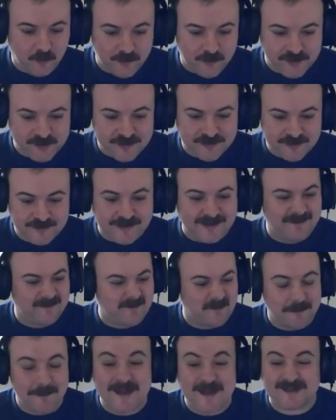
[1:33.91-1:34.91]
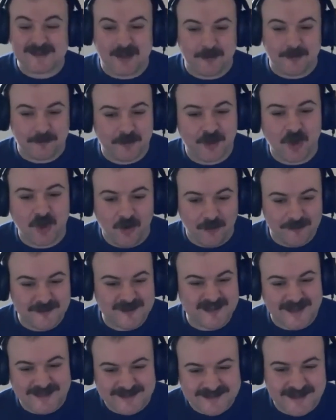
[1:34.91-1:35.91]
which they messed up the
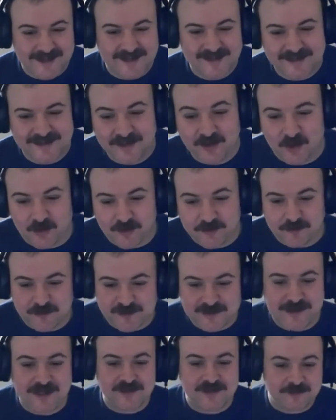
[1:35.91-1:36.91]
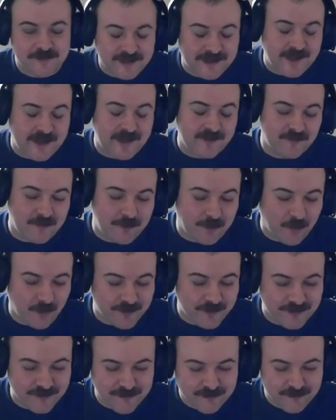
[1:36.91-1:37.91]
comms cascading on, which led to it getting
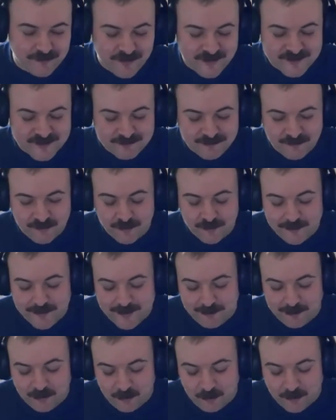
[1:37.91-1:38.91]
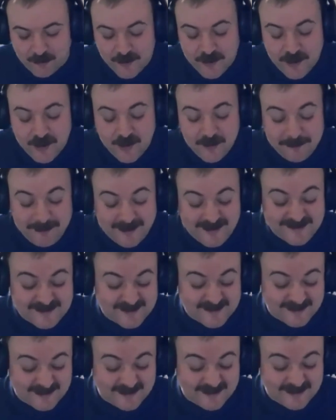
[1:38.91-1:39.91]
reported in the press before people,
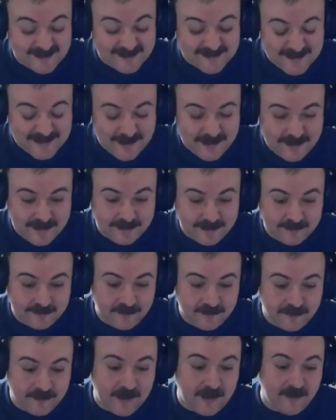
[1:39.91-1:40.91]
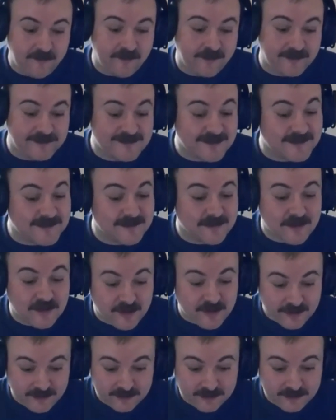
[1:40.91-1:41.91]
basically saying that they didn't
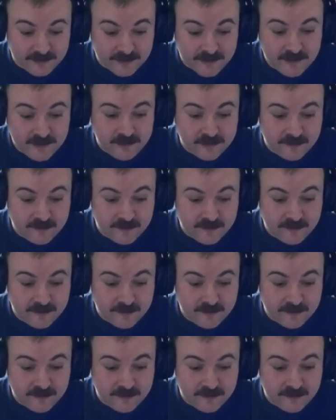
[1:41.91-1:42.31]
think